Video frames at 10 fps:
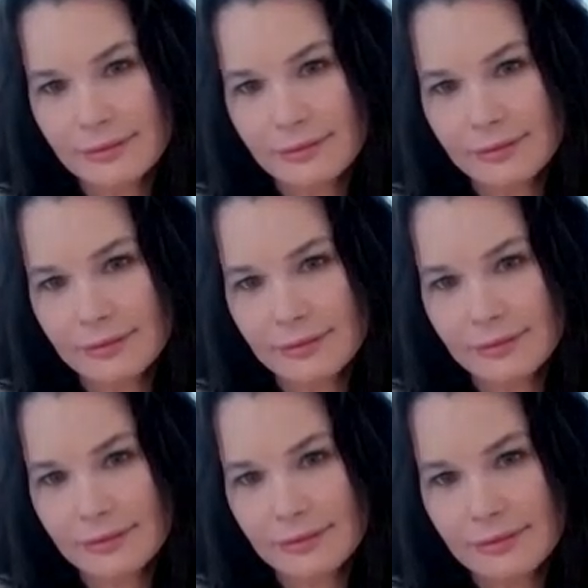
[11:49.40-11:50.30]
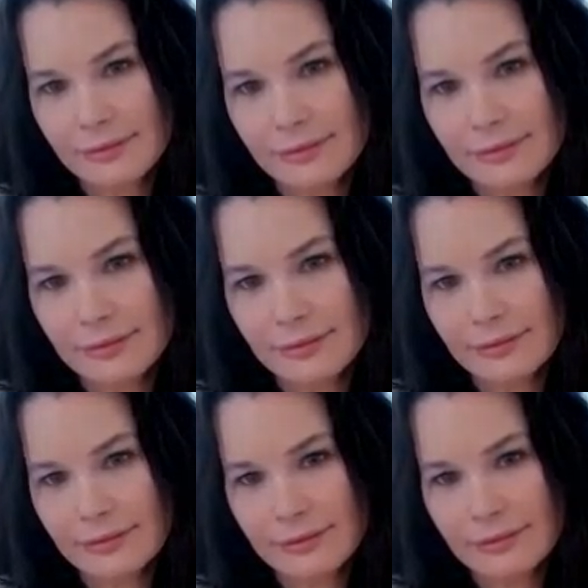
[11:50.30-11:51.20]

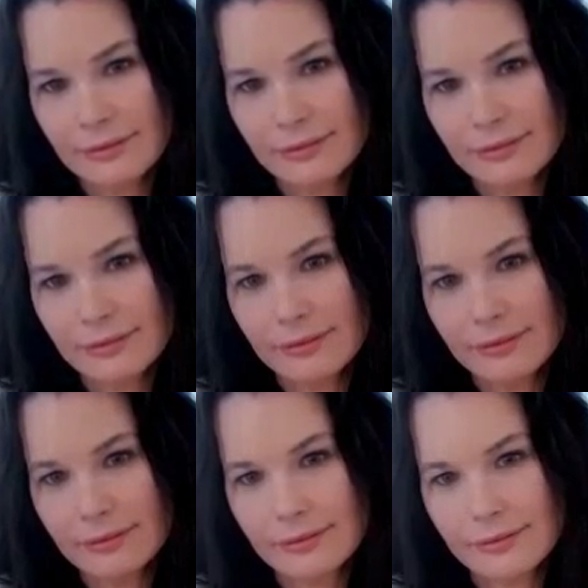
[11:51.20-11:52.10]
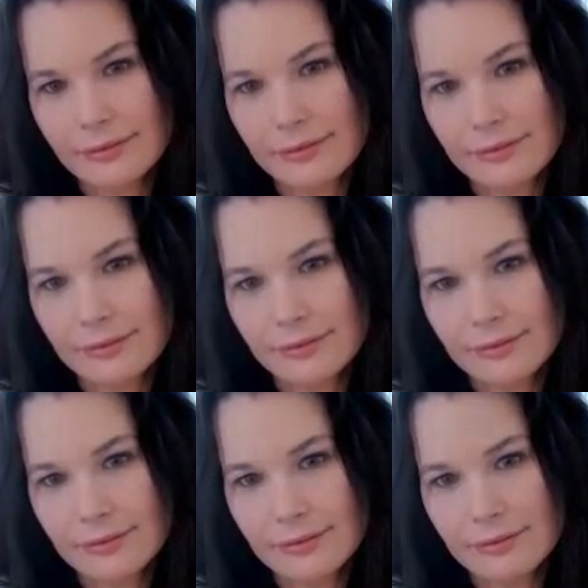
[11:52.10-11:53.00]

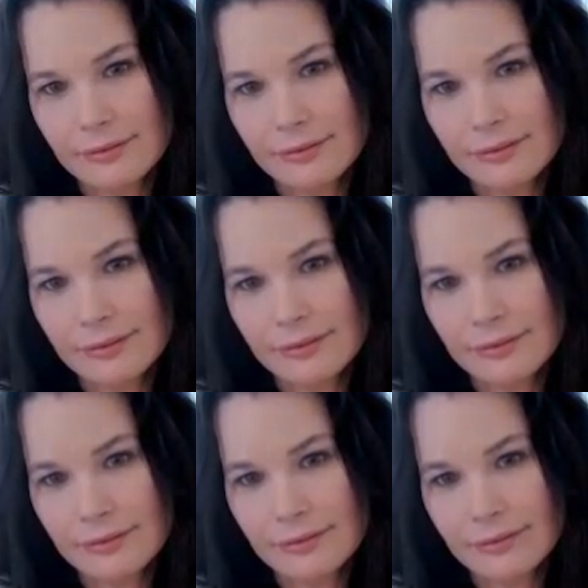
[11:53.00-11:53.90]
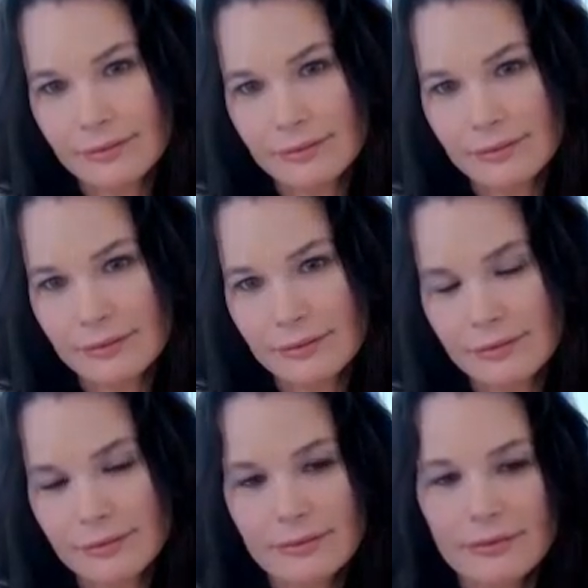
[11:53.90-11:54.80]

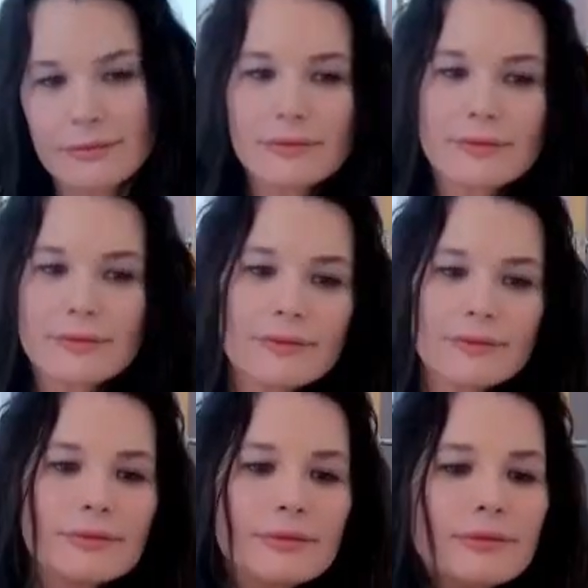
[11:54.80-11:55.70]
(not speaking)